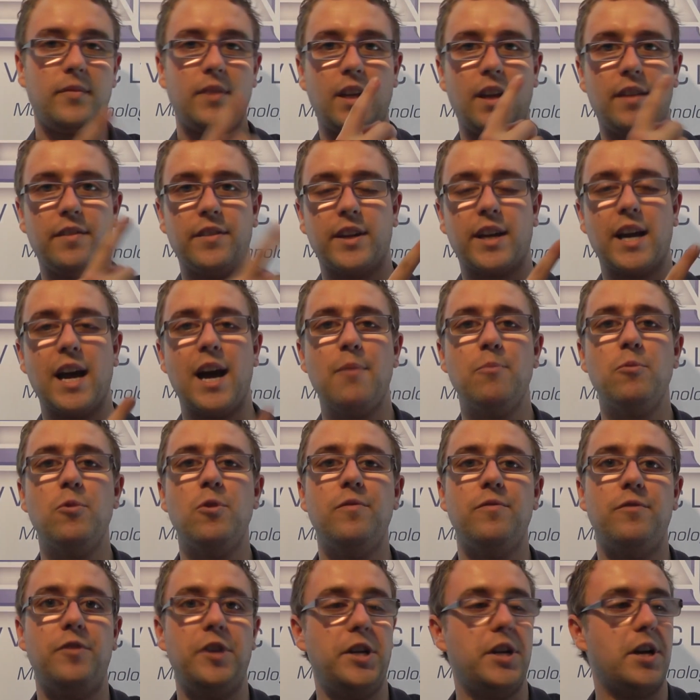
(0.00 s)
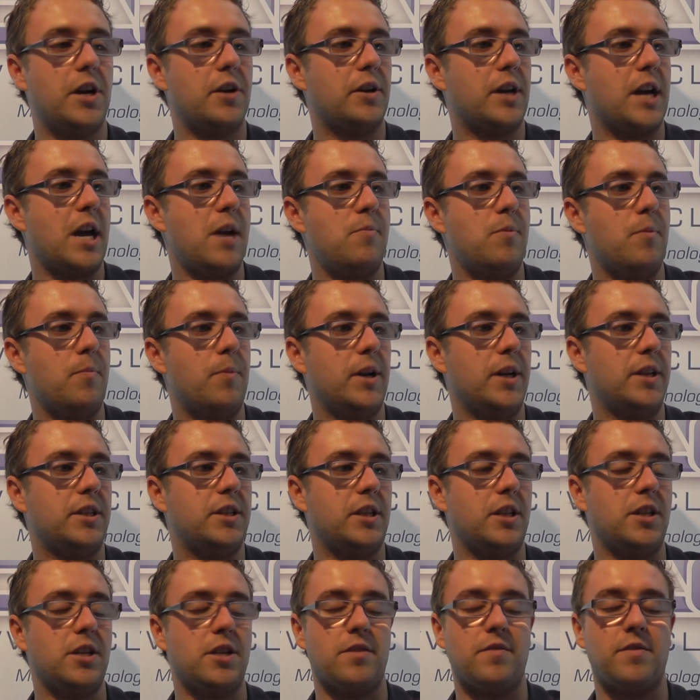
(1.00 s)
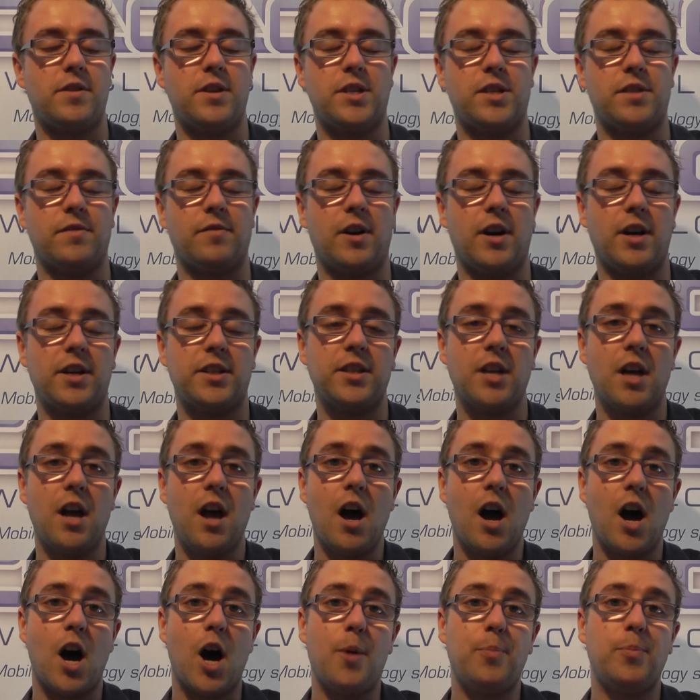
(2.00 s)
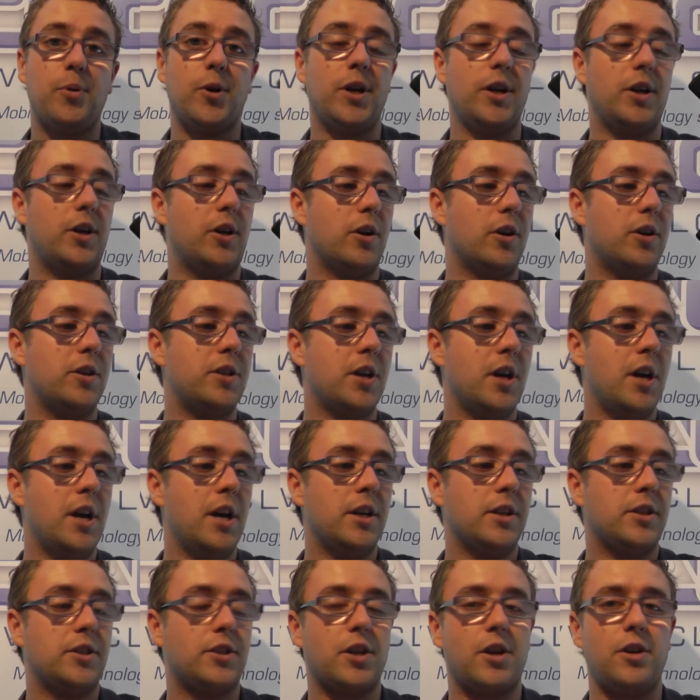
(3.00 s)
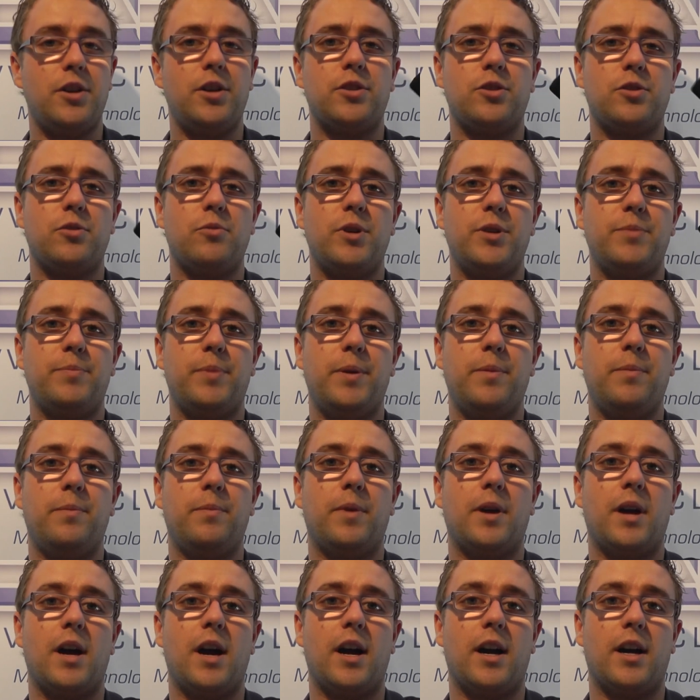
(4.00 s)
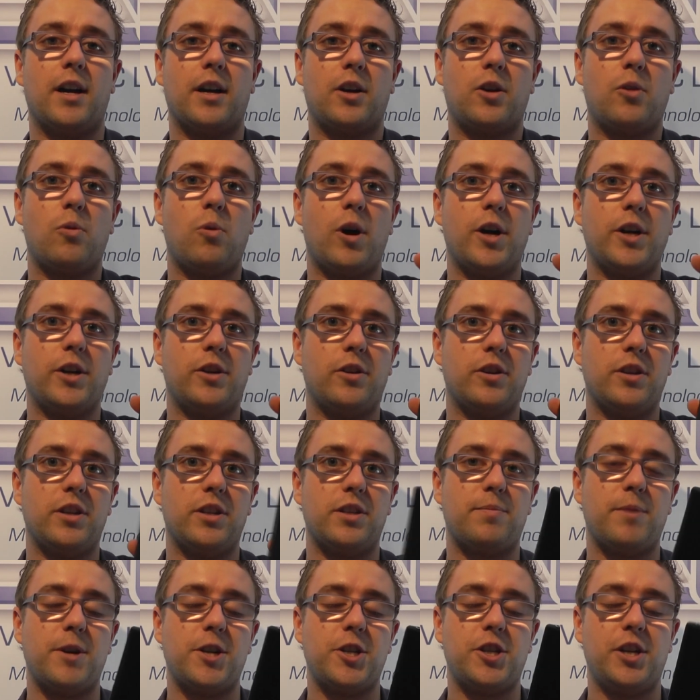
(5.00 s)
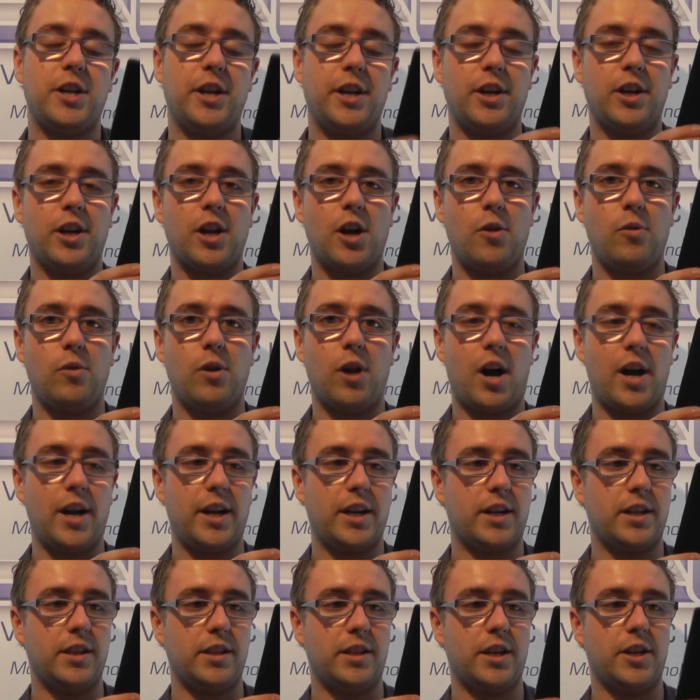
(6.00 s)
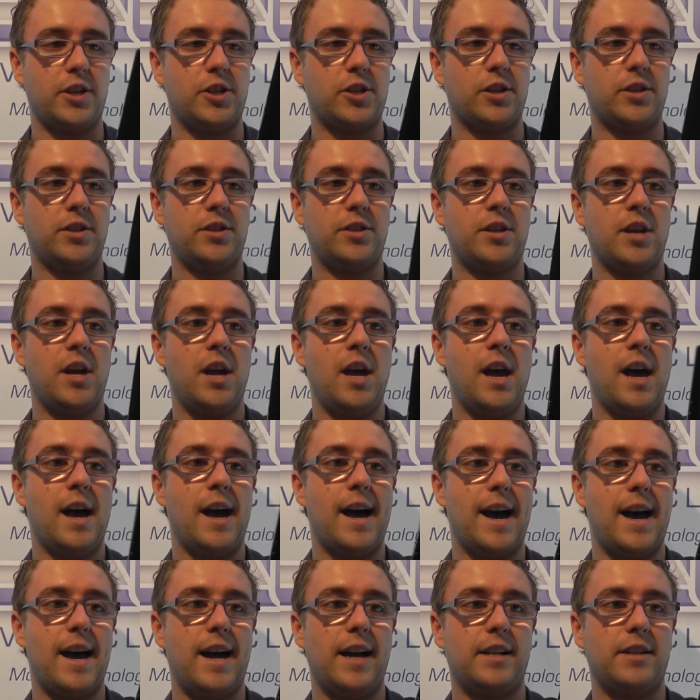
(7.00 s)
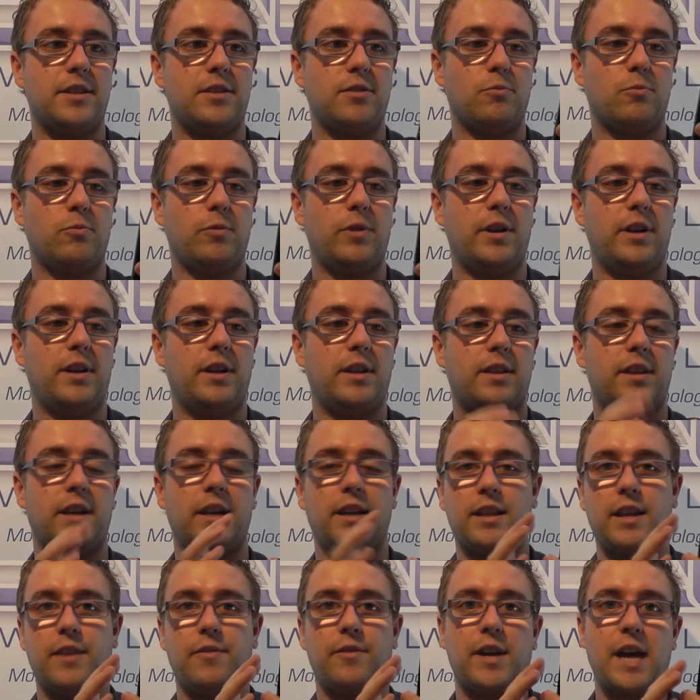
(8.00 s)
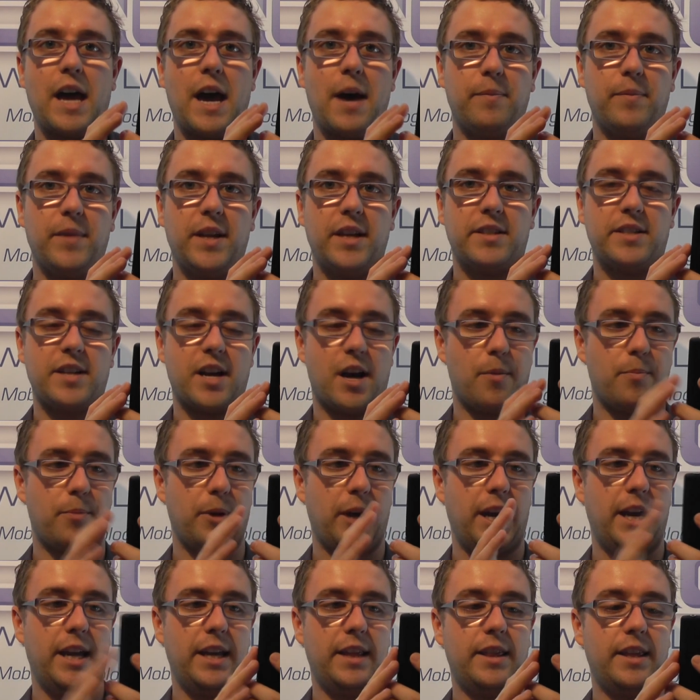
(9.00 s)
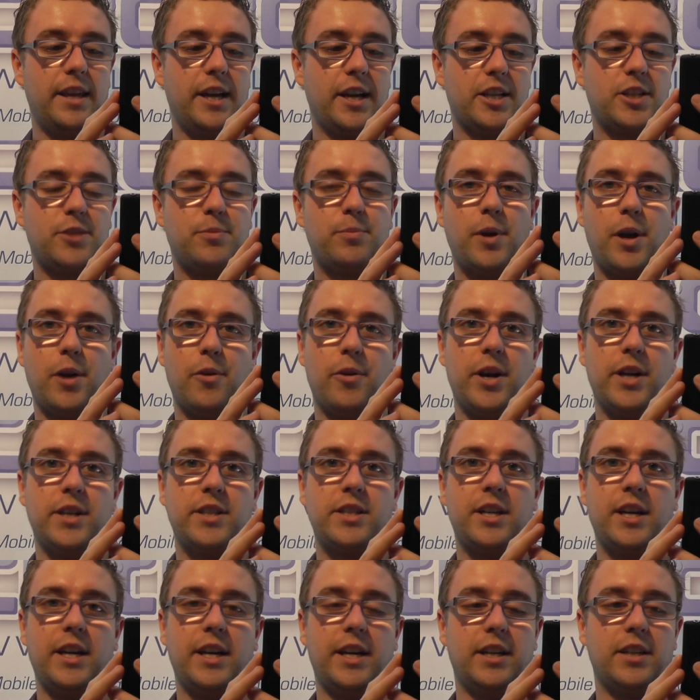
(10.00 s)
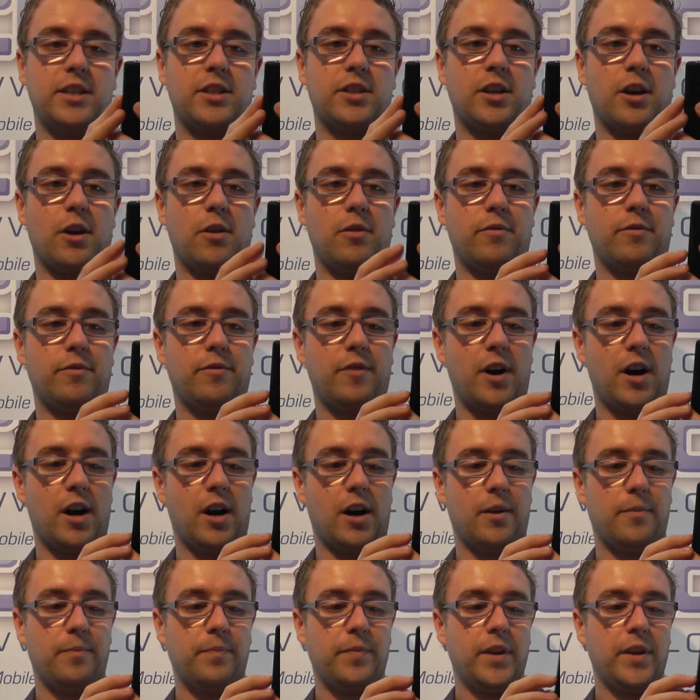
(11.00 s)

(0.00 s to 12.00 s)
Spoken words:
The camera and video capabilities of this device are pretty good. Sony has always been quite good, especially in low light conditions, and we think they've kept this up in the Xperia T so far.